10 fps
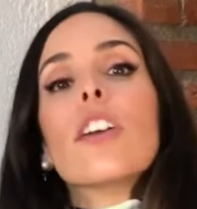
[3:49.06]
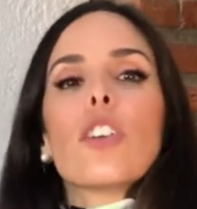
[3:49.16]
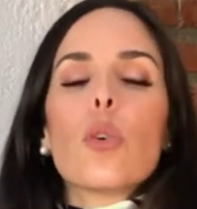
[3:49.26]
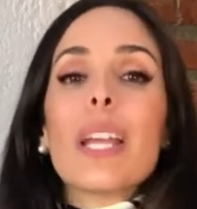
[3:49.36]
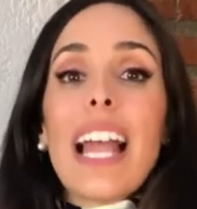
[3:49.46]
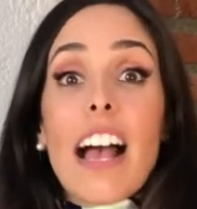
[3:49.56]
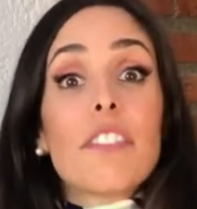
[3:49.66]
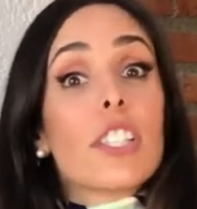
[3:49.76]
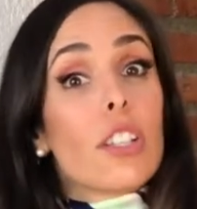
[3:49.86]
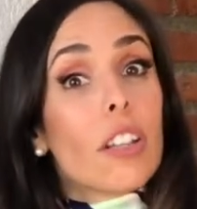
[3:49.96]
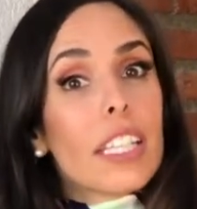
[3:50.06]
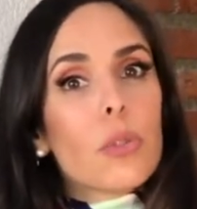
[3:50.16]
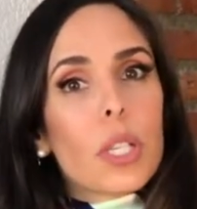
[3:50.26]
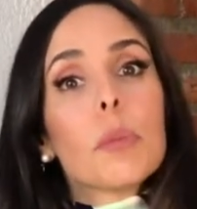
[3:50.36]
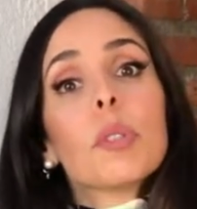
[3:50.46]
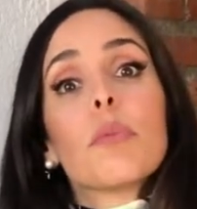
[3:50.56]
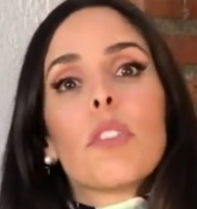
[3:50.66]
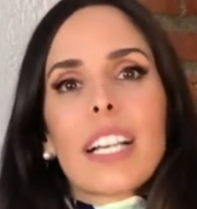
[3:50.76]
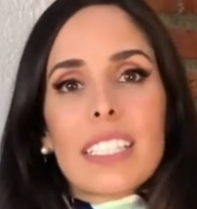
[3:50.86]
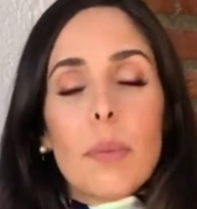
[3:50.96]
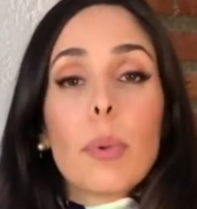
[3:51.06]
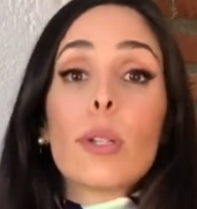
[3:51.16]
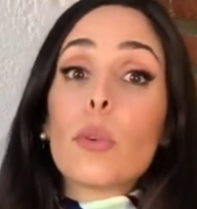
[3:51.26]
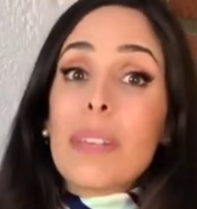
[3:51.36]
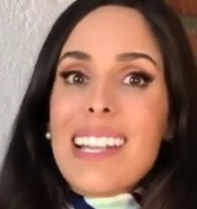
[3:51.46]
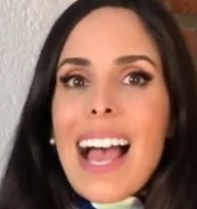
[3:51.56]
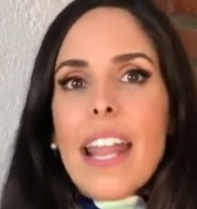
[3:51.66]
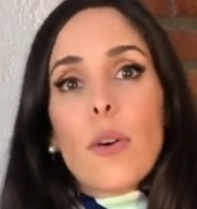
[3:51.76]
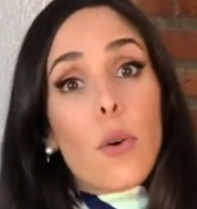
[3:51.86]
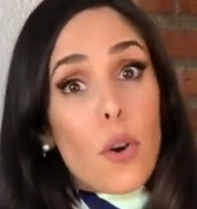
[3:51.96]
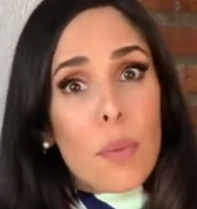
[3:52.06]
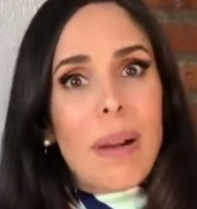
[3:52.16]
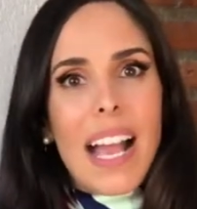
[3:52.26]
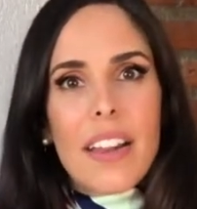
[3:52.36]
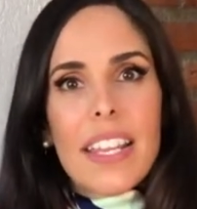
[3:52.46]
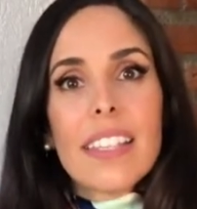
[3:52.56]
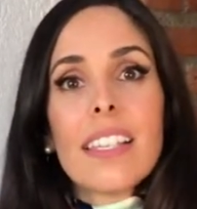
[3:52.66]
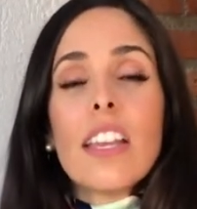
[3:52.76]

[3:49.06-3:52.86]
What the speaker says: you will have study trips, for example, to Milan or Paris.